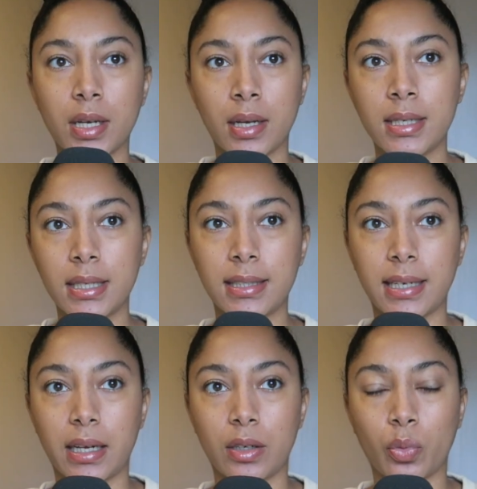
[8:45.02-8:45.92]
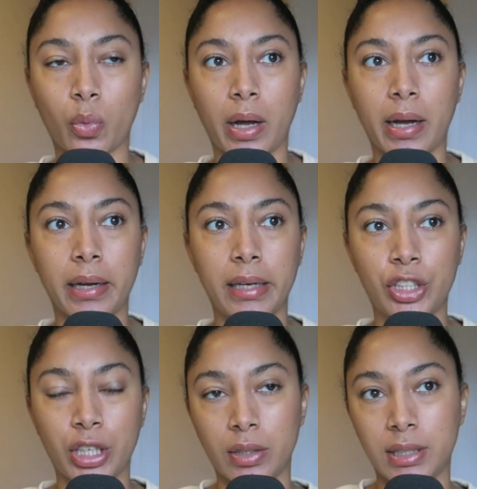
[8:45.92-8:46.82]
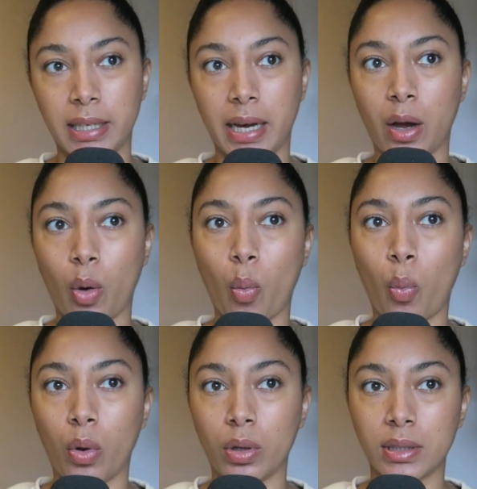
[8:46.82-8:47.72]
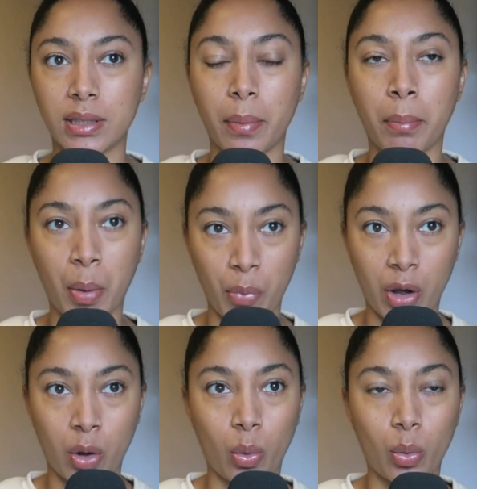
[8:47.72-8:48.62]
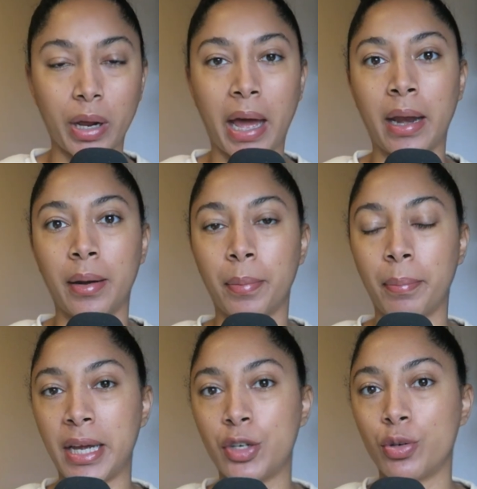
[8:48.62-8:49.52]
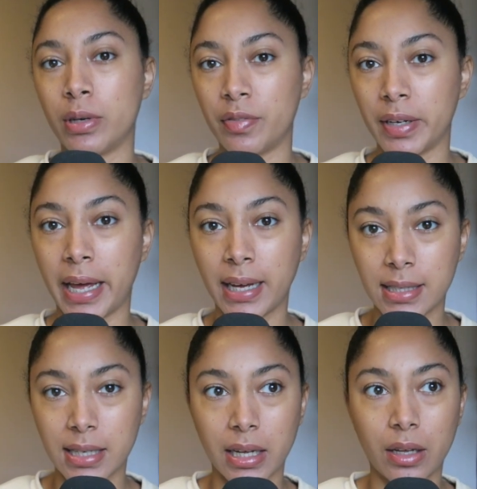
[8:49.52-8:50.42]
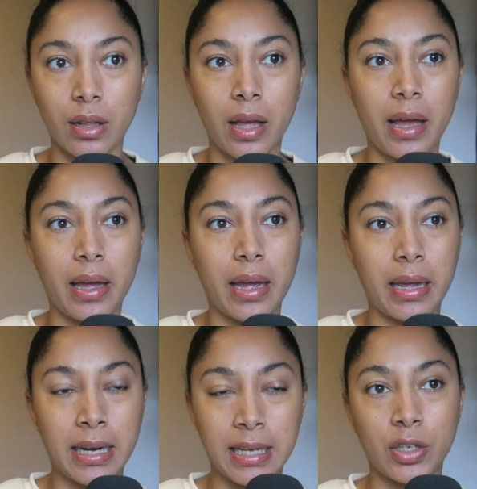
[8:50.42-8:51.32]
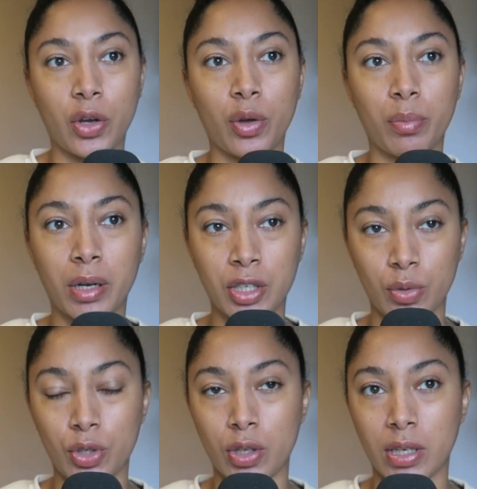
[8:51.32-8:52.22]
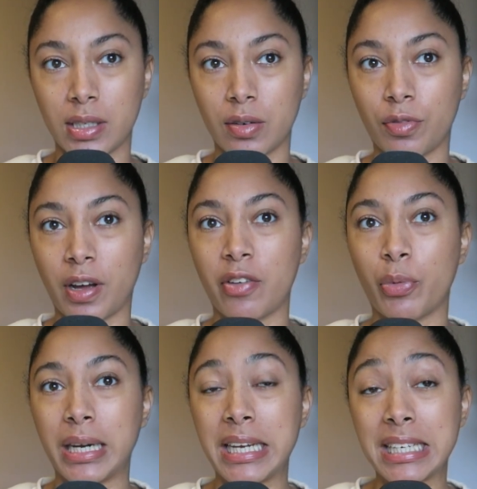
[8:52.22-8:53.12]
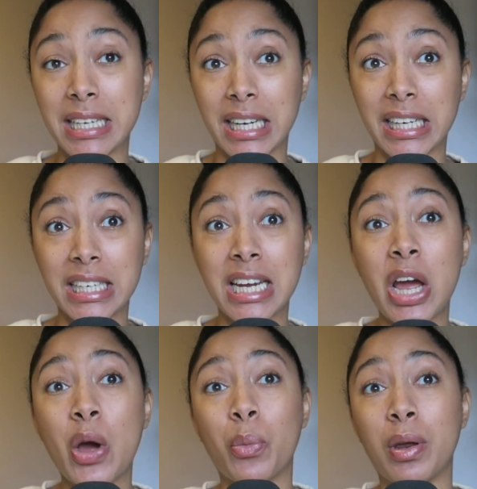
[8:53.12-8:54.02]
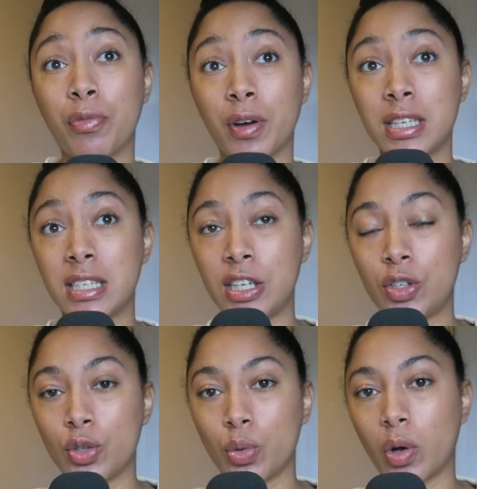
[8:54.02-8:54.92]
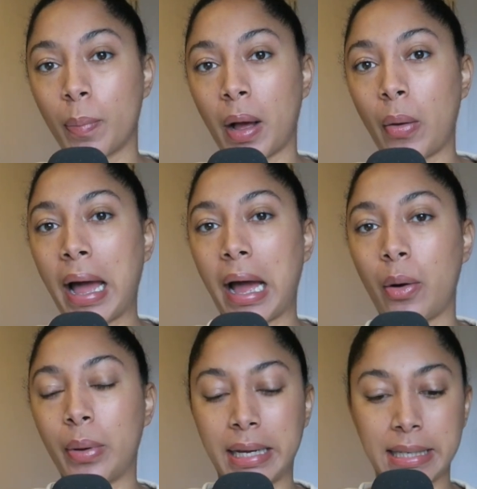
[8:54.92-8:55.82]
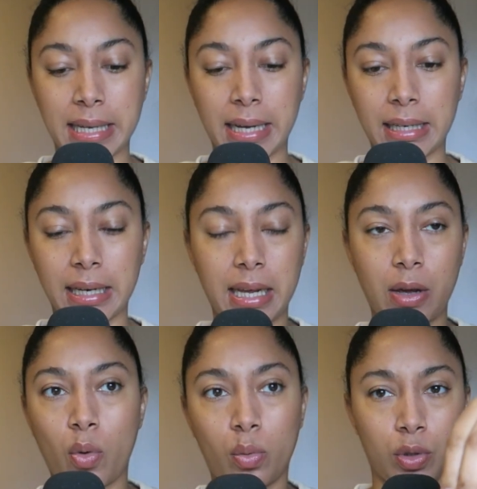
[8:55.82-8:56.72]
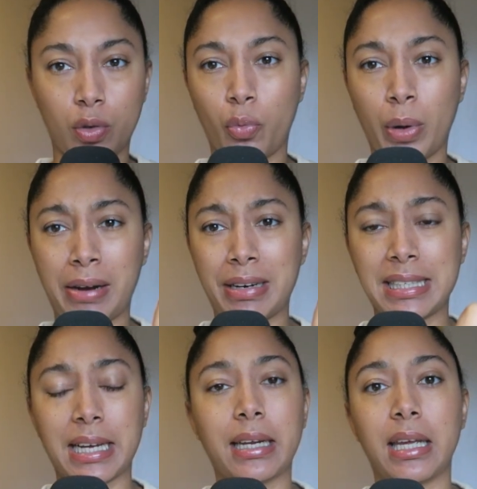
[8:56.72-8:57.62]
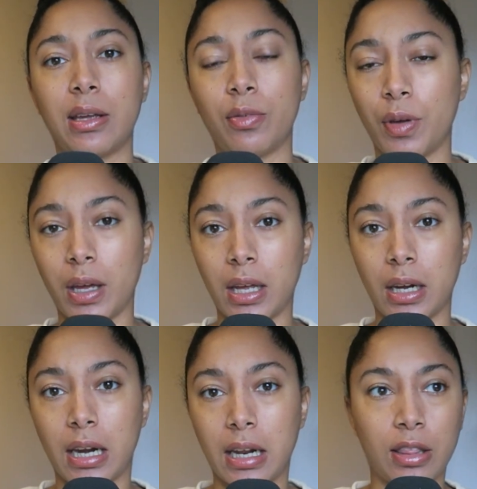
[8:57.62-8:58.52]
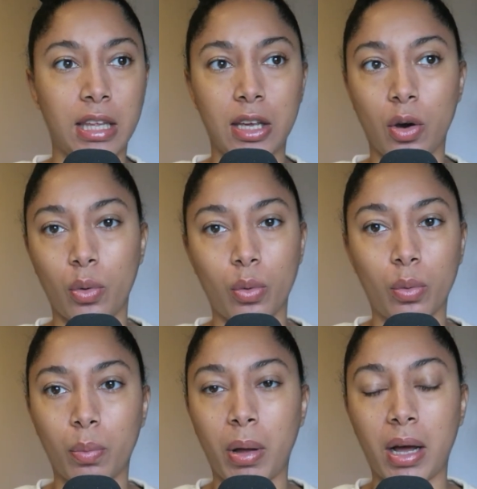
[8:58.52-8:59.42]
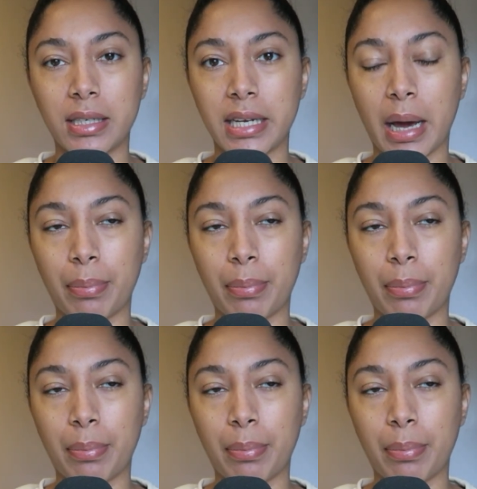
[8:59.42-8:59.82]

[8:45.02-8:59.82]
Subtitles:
To understand why Zhao Ziyang was memory holed and made to live in exile in his home until 2005 when he died, we first need to talk about how exactly, or sort of where exactly he fit in the whole party